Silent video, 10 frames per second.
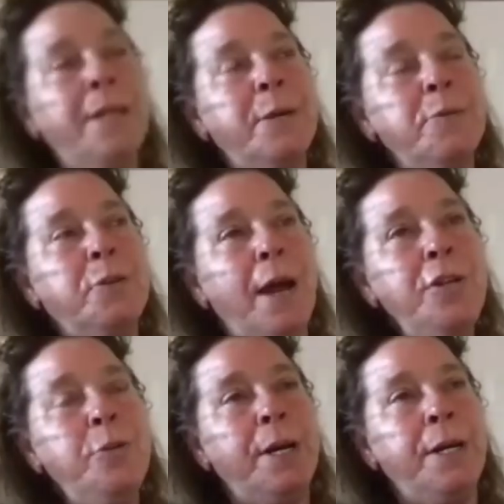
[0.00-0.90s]
I was
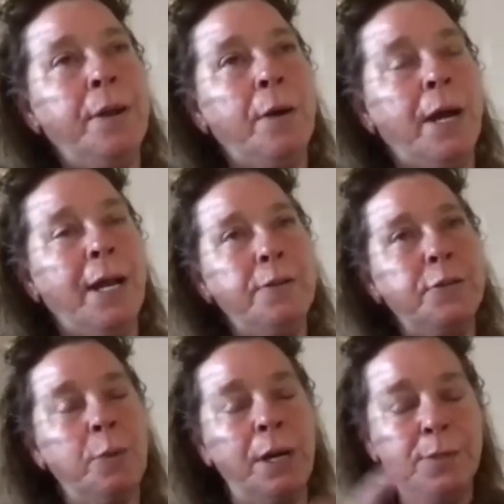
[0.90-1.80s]
graduating though, I
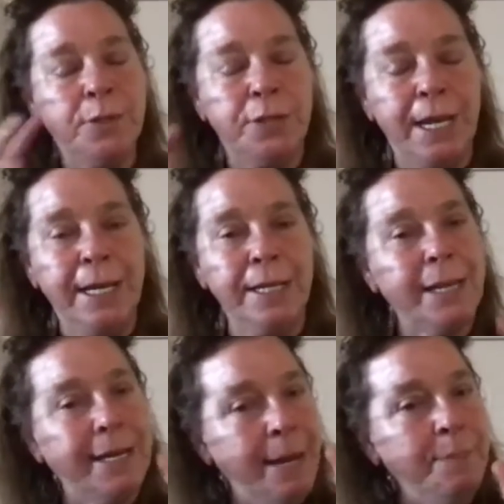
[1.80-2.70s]
so what I'm saying is
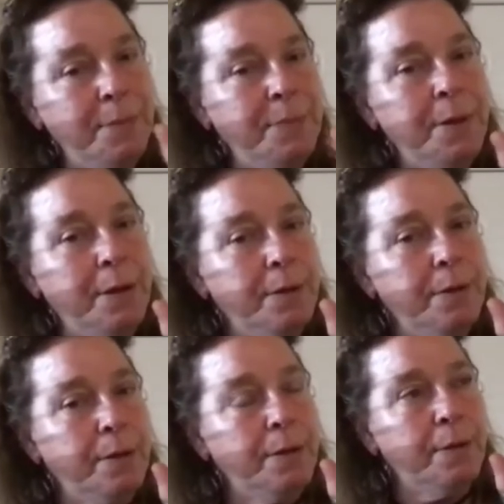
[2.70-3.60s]
I kept up the
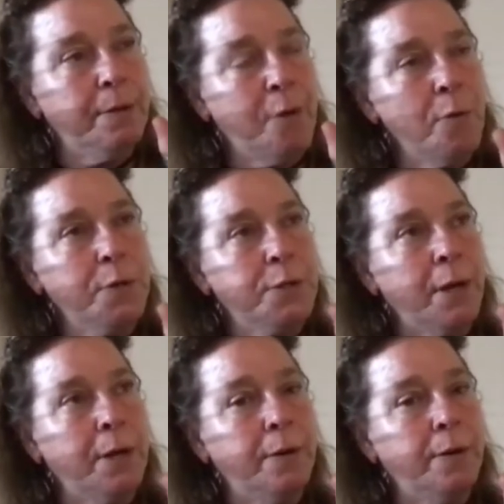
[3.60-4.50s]
focus
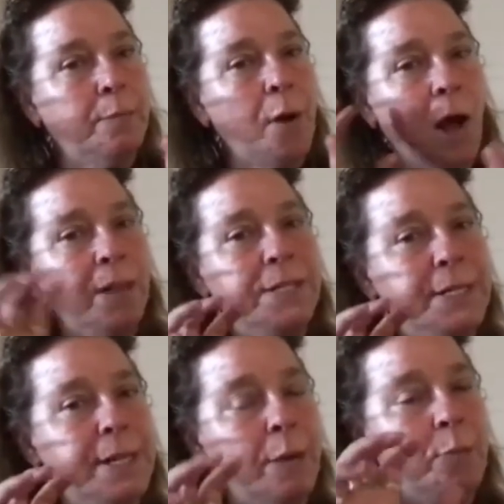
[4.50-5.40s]
on
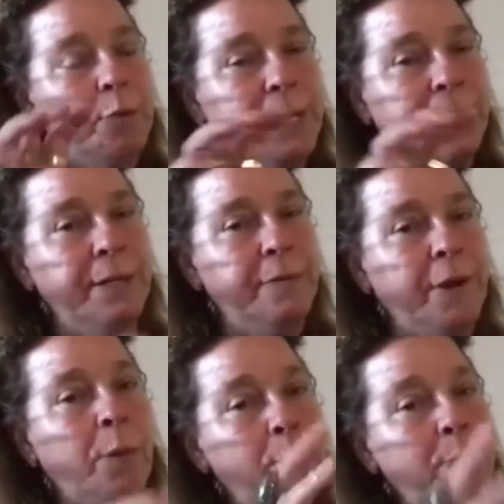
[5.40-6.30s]
policy that will protect the
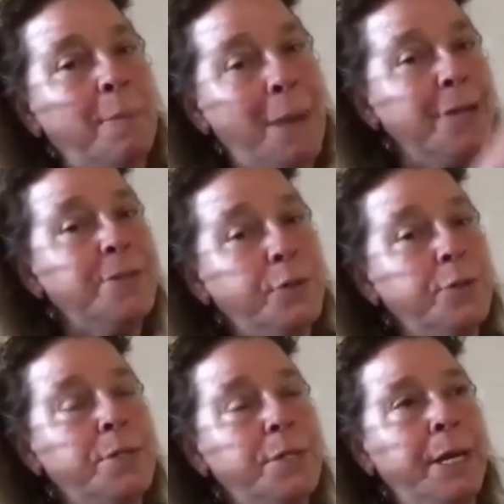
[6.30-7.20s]
environment with my
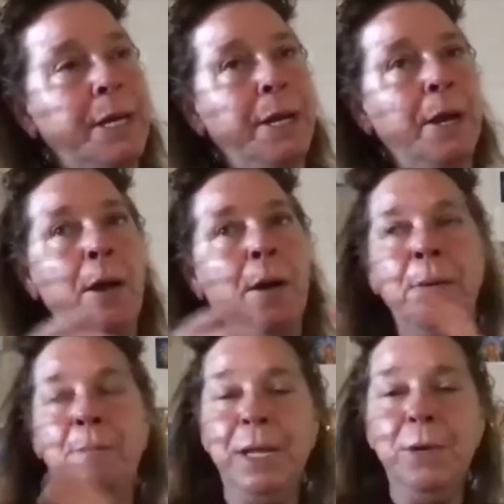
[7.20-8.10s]
master's.
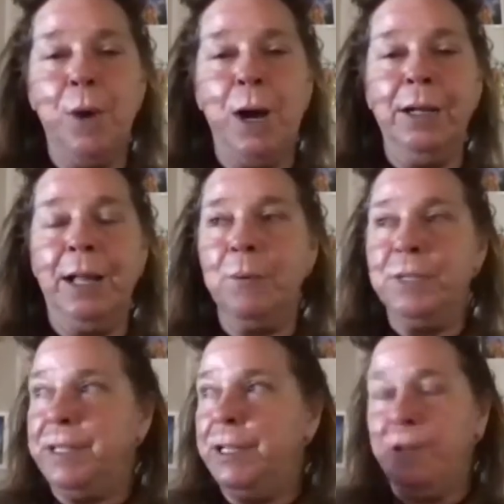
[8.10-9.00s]
And meanwhile, I
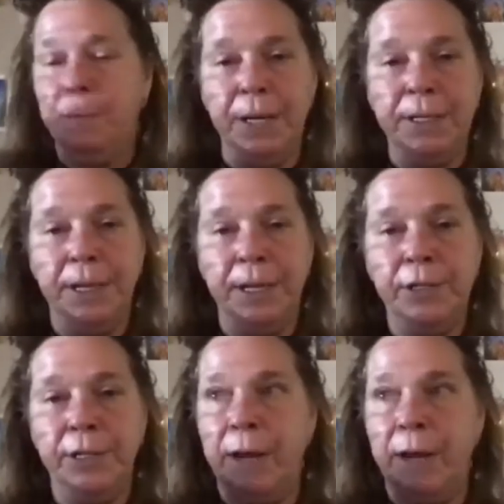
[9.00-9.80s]
was teaching meditation.